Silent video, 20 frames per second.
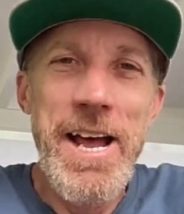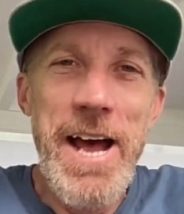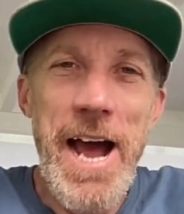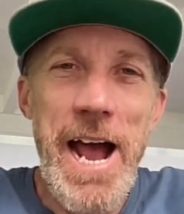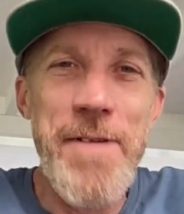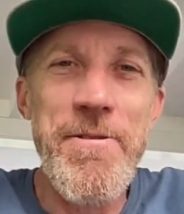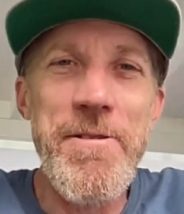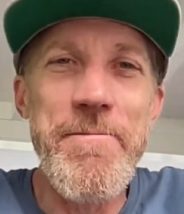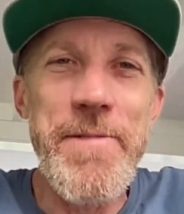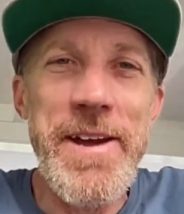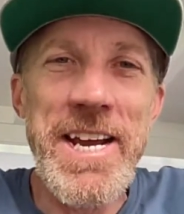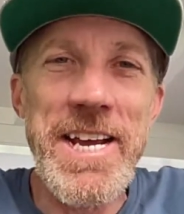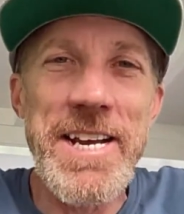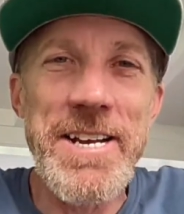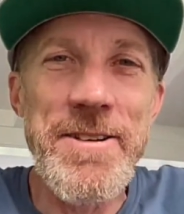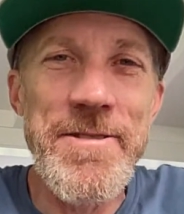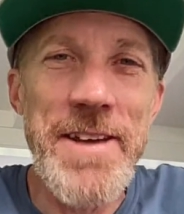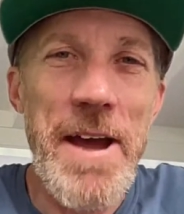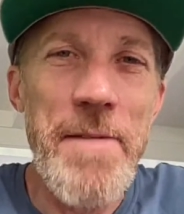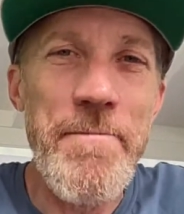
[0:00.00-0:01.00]
I won't make you
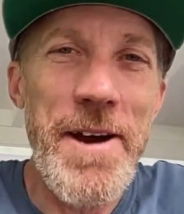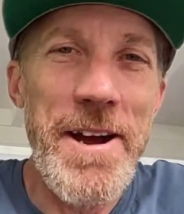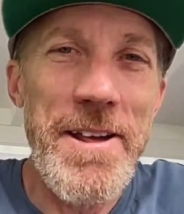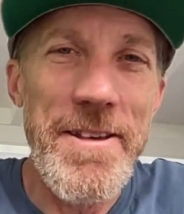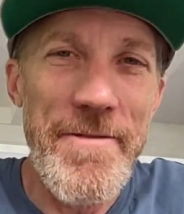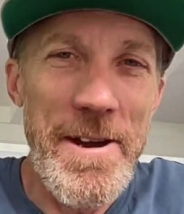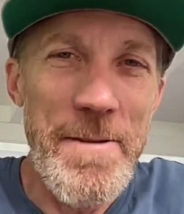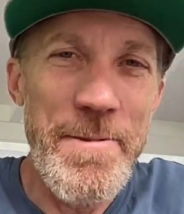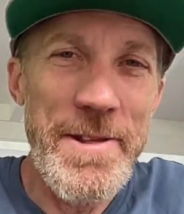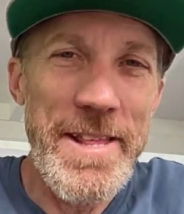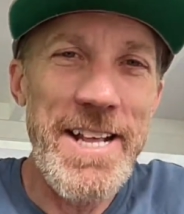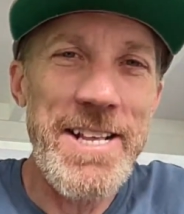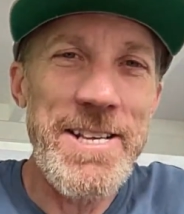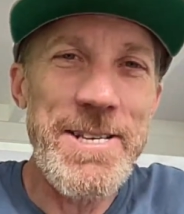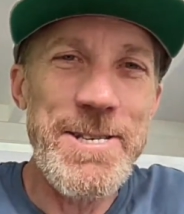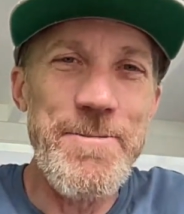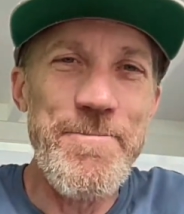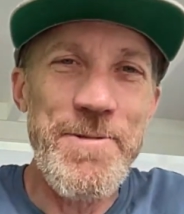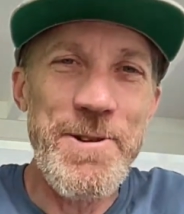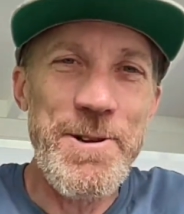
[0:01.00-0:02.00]
do that, by the way, but that's
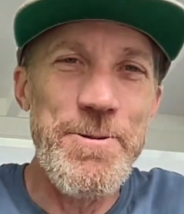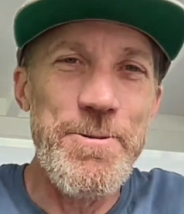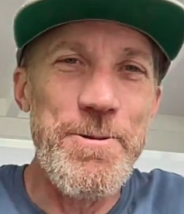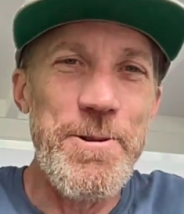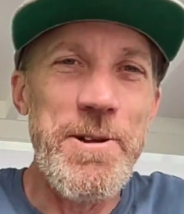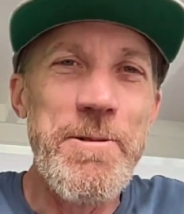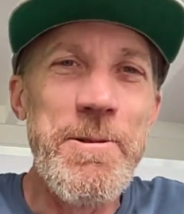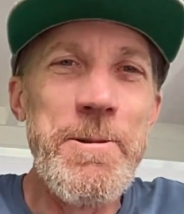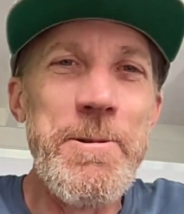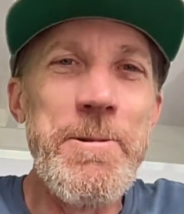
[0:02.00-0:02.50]
super cool.